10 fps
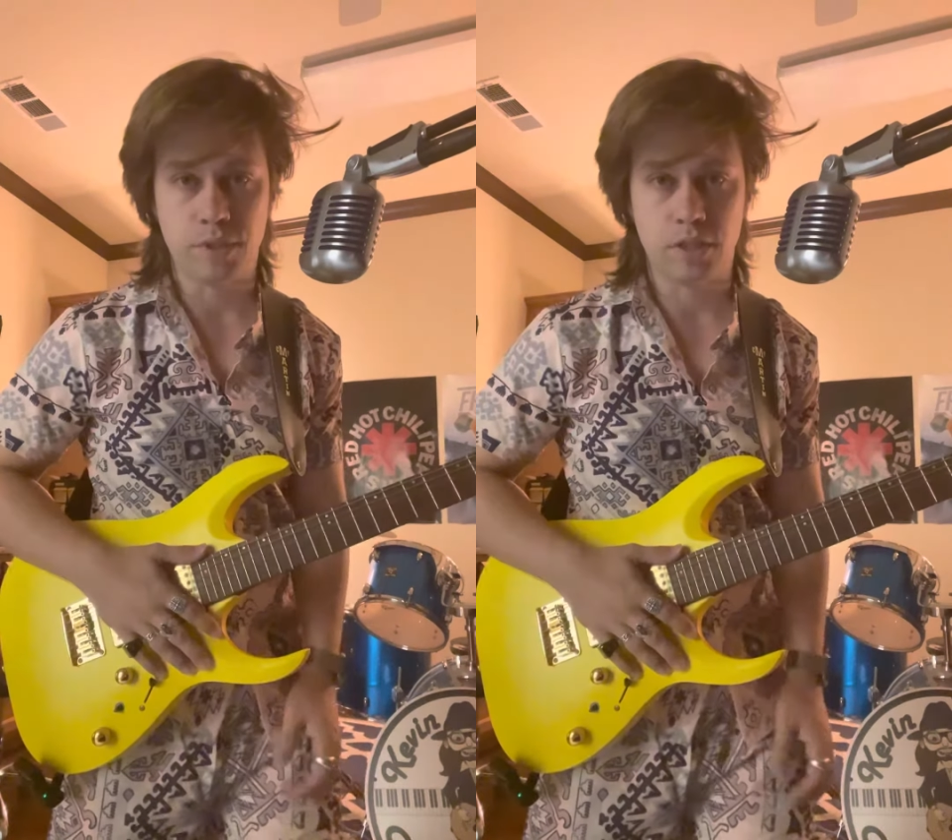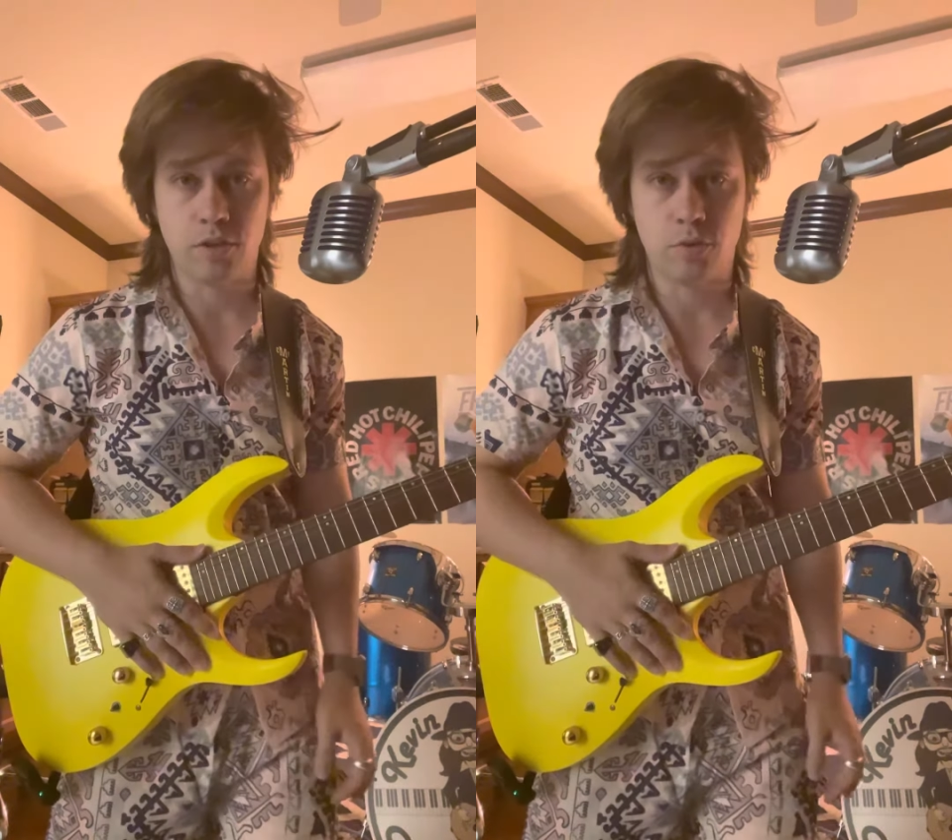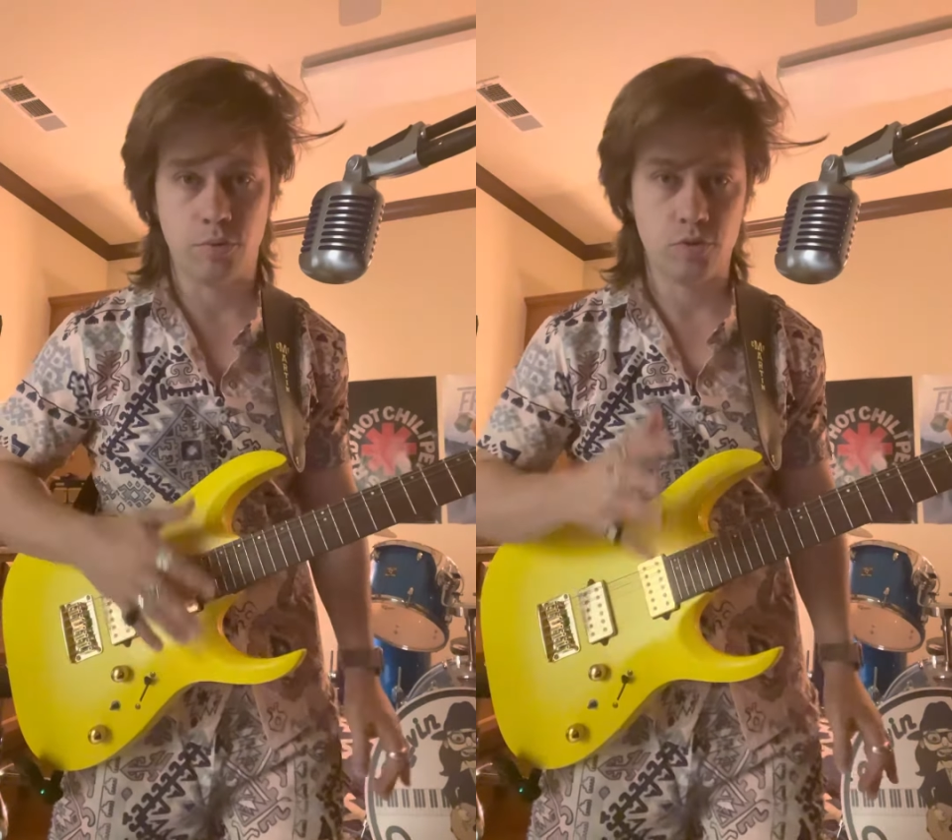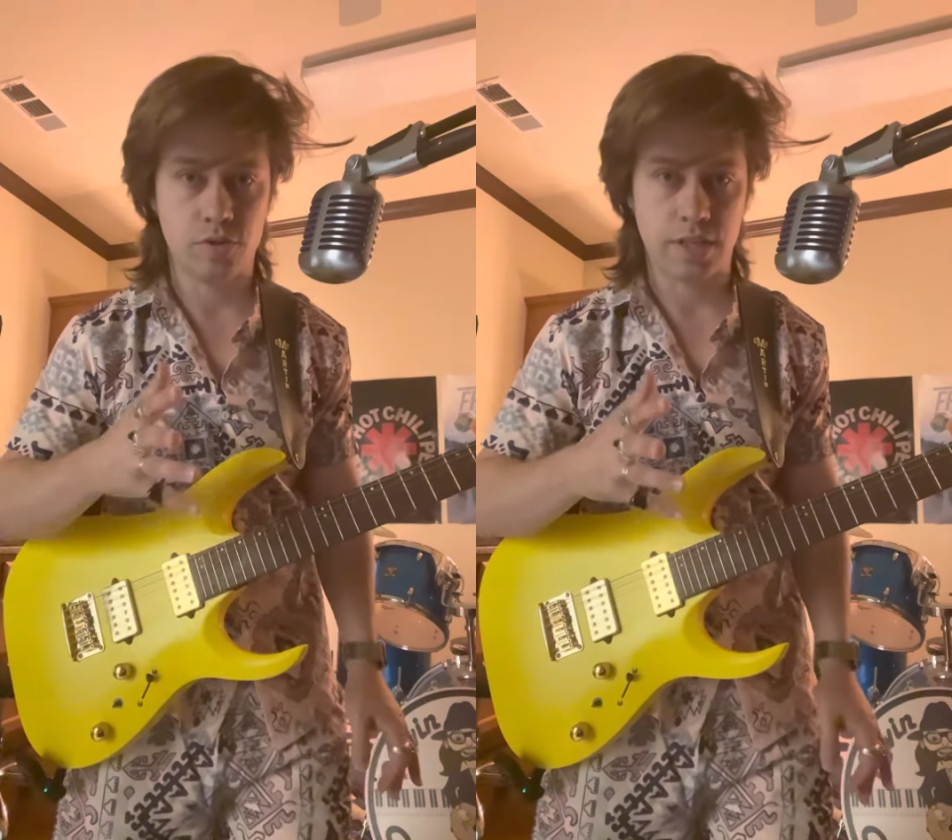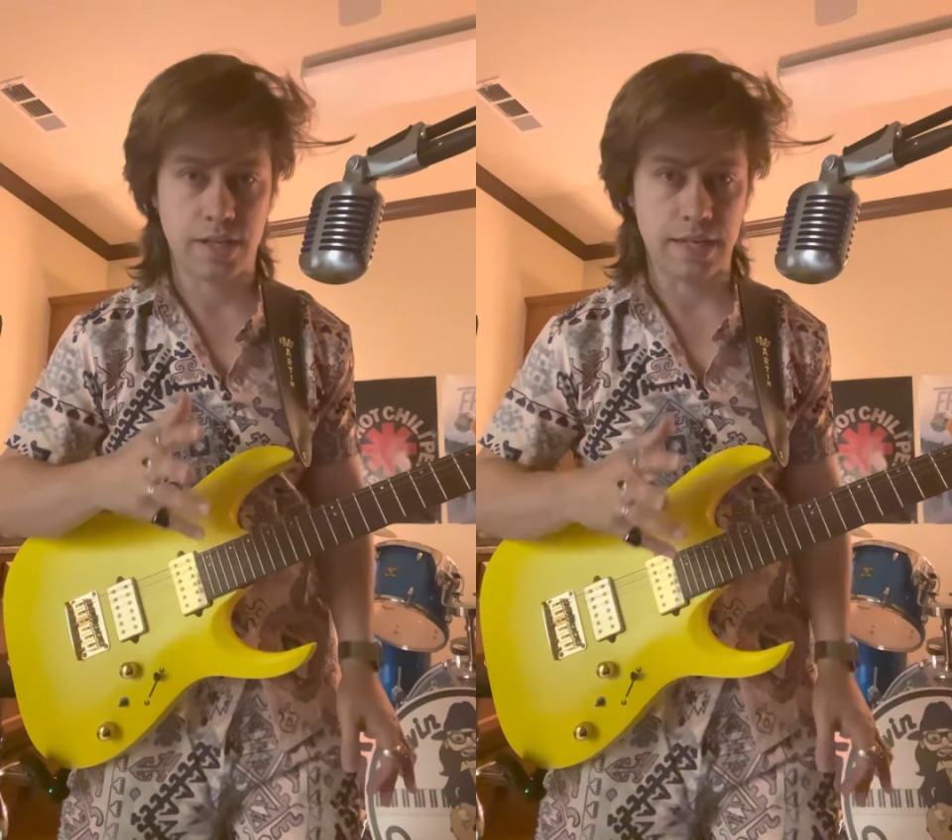little
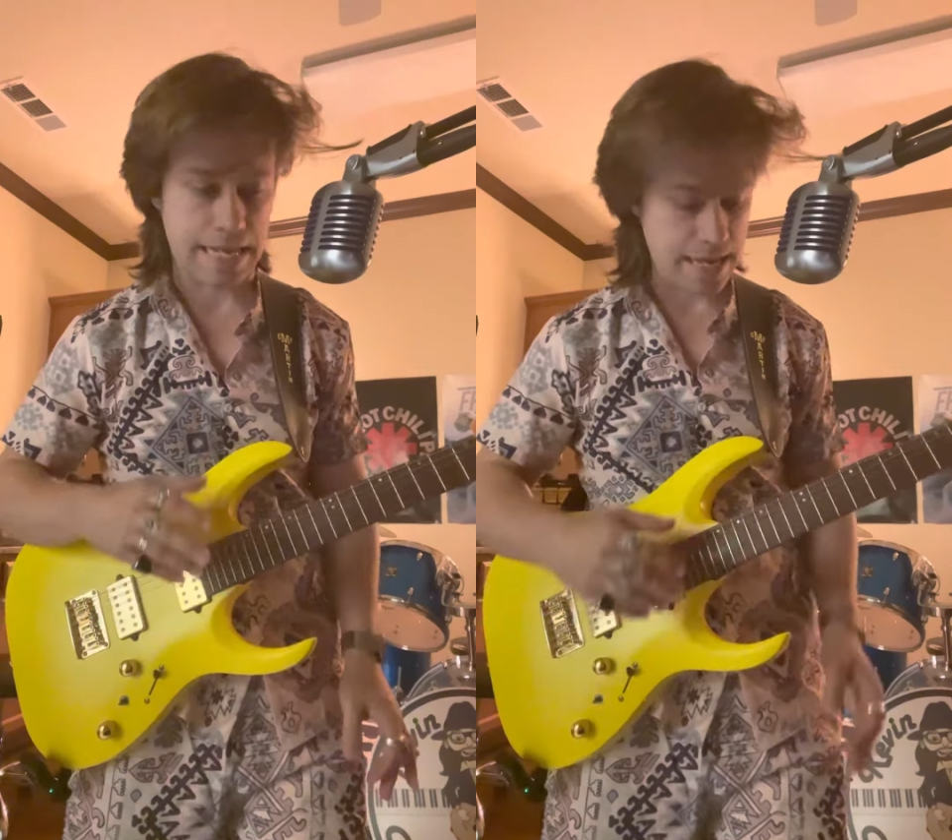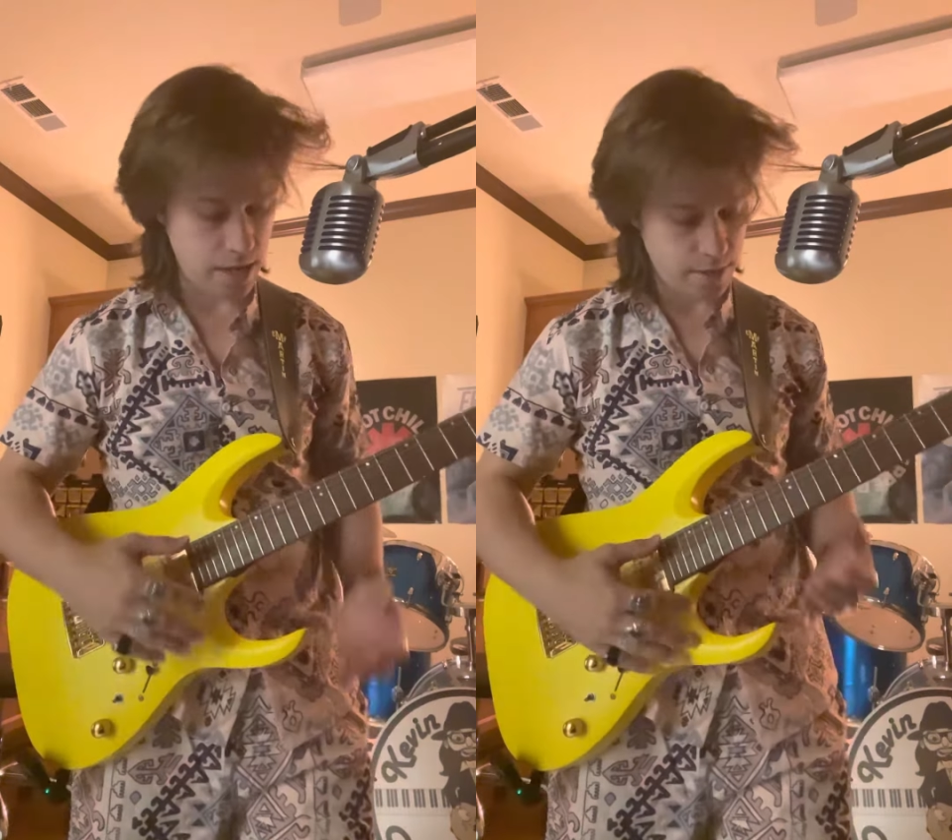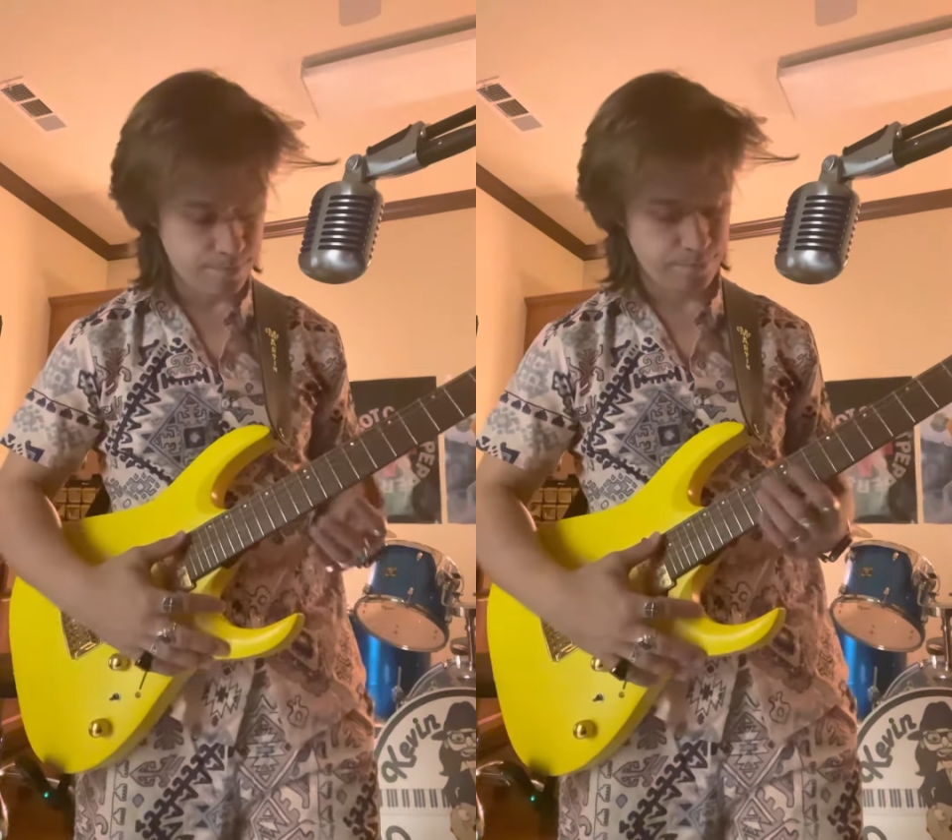blues lick in E.